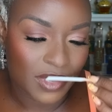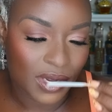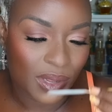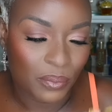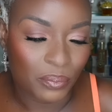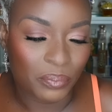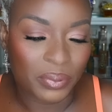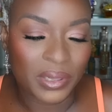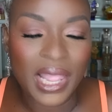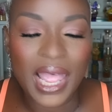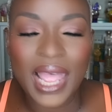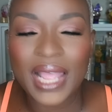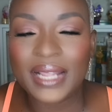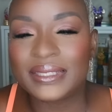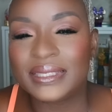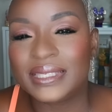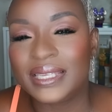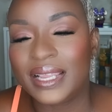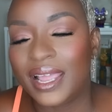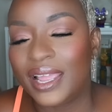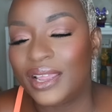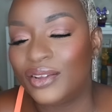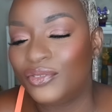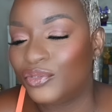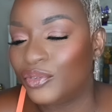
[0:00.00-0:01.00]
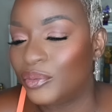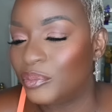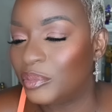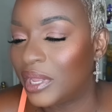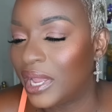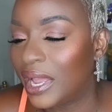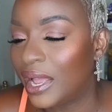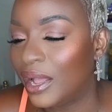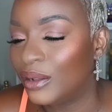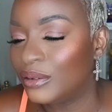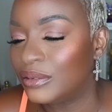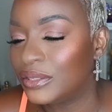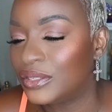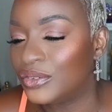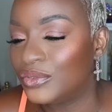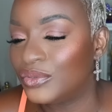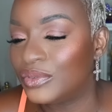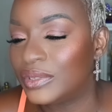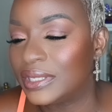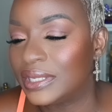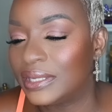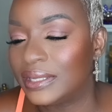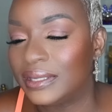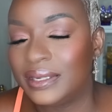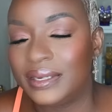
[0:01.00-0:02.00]
Black tie from the House of
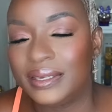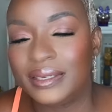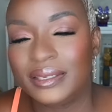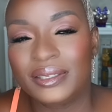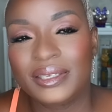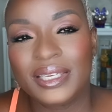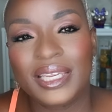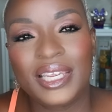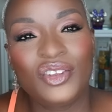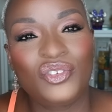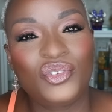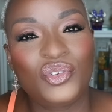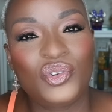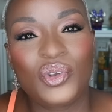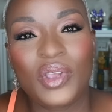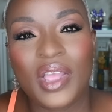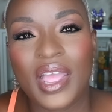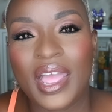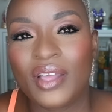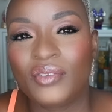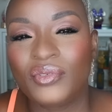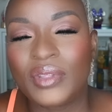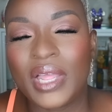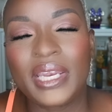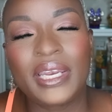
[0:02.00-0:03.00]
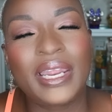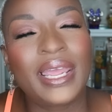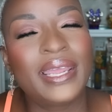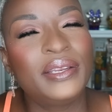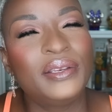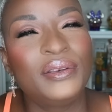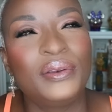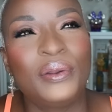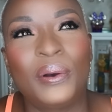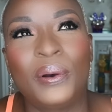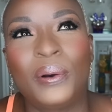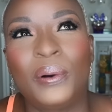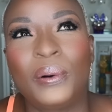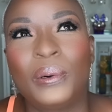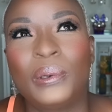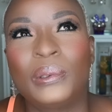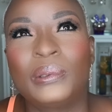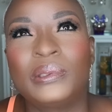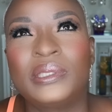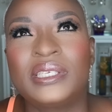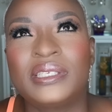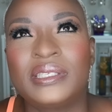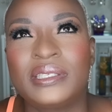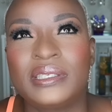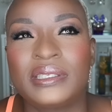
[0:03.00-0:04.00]
Celine. If you have, and I know
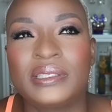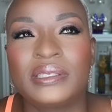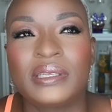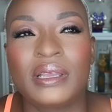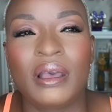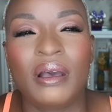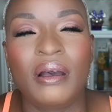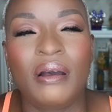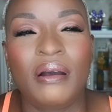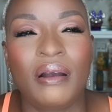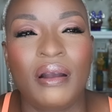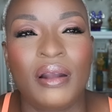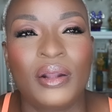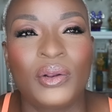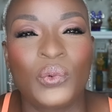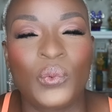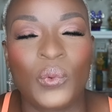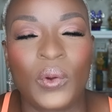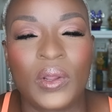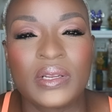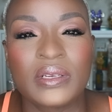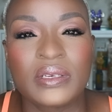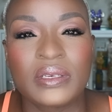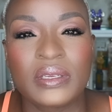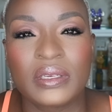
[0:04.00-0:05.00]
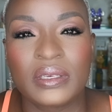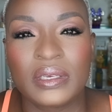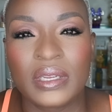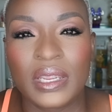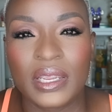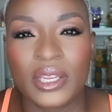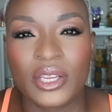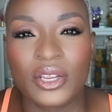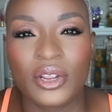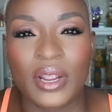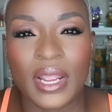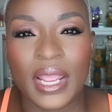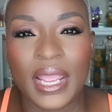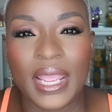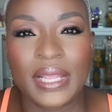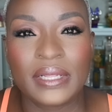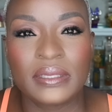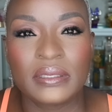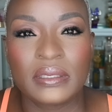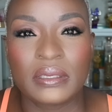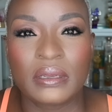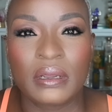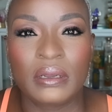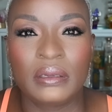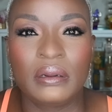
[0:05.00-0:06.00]
this is a hard one to get your
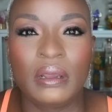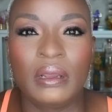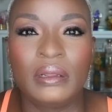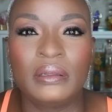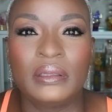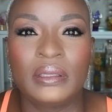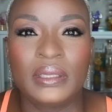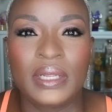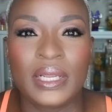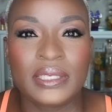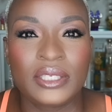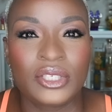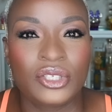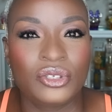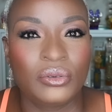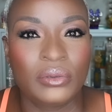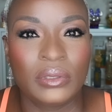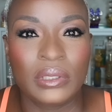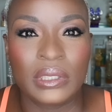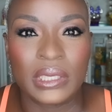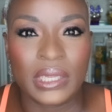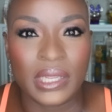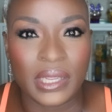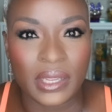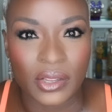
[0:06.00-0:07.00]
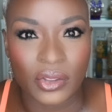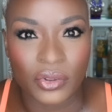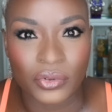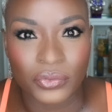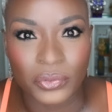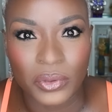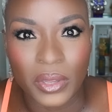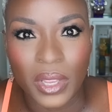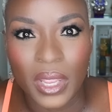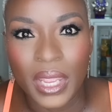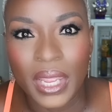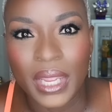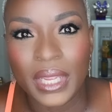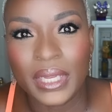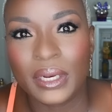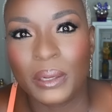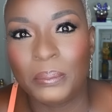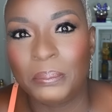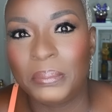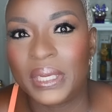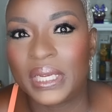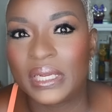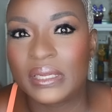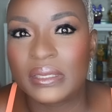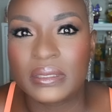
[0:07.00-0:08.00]
hands on unless you live in
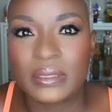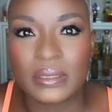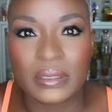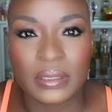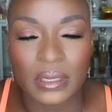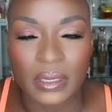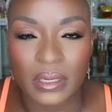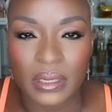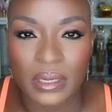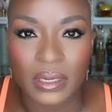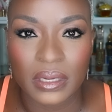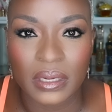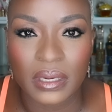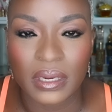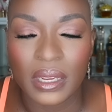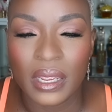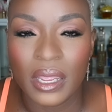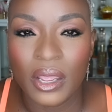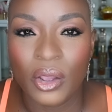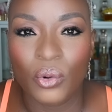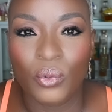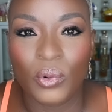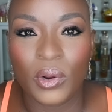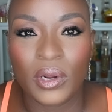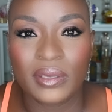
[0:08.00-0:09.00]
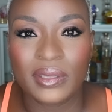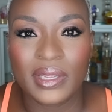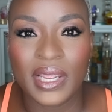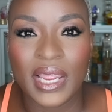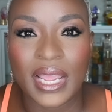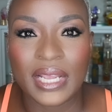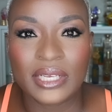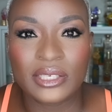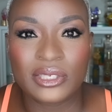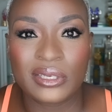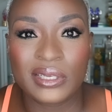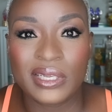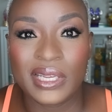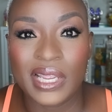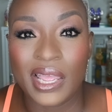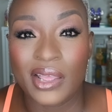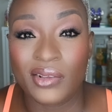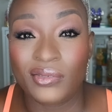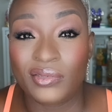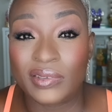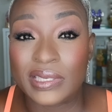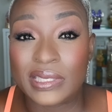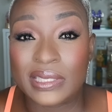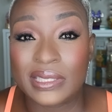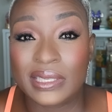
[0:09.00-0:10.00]
a big city where they actually
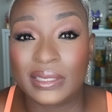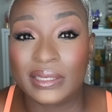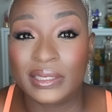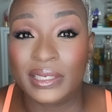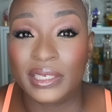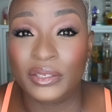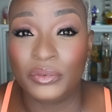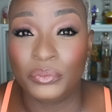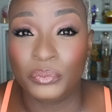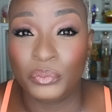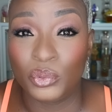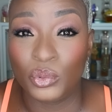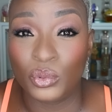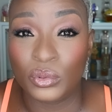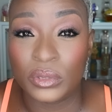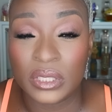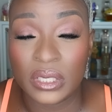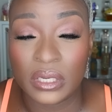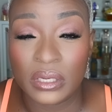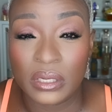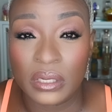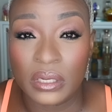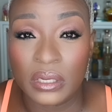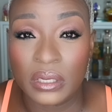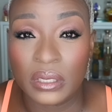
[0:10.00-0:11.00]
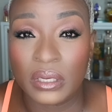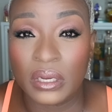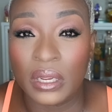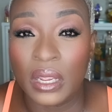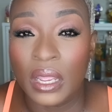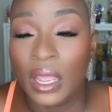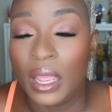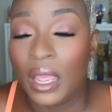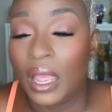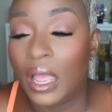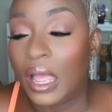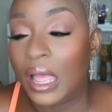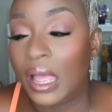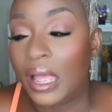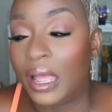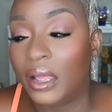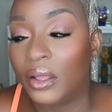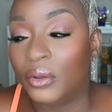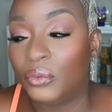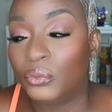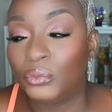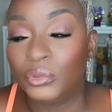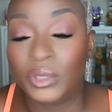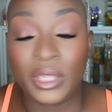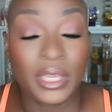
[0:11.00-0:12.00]
have a Celine boutique
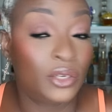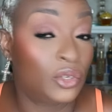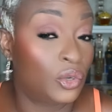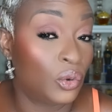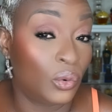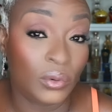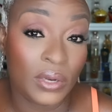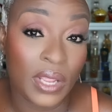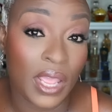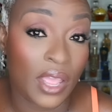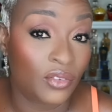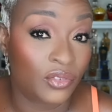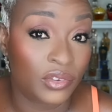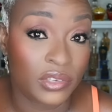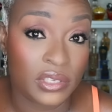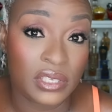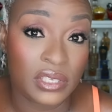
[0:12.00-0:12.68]
um, they don't have a